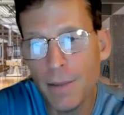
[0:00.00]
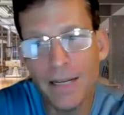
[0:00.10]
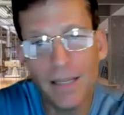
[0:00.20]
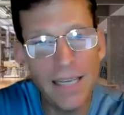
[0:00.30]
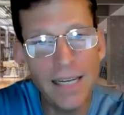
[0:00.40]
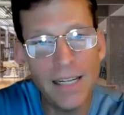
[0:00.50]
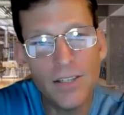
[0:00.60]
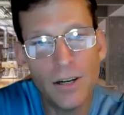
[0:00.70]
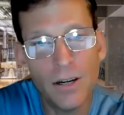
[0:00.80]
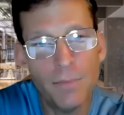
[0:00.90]
I mean, a lien
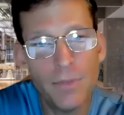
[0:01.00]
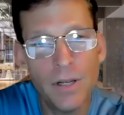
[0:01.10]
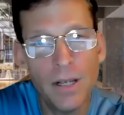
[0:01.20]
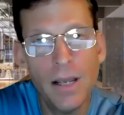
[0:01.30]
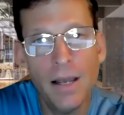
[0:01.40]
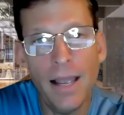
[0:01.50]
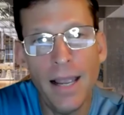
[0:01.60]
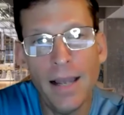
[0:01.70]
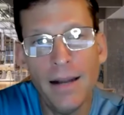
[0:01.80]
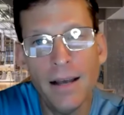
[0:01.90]
is terms,
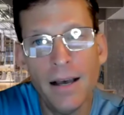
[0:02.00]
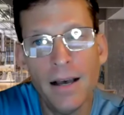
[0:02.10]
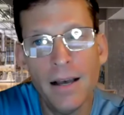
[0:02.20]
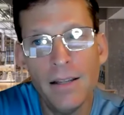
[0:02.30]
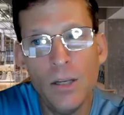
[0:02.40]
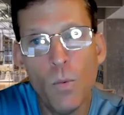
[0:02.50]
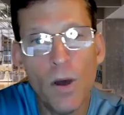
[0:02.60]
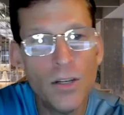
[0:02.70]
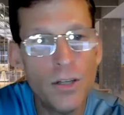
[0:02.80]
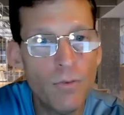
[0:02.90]
and uh, you
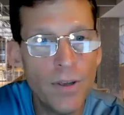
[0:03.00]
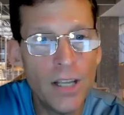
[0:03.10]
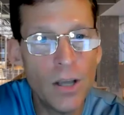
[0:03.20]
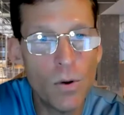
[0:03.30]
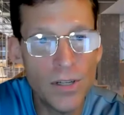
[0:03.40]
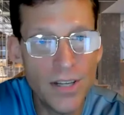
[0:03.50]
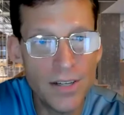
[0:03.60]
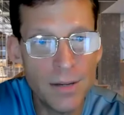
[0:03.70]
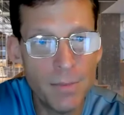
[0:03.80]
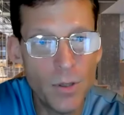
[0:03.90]
want to avoid the court
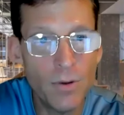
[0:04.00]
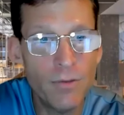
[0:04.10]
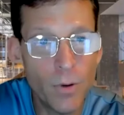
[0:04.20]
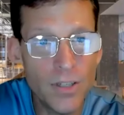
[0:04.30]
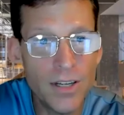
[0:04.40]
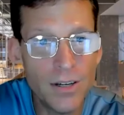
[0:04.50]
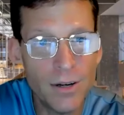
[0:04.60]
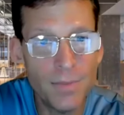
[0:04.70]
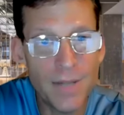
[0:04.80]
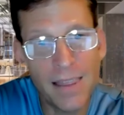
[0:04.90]
system to enforce the terms.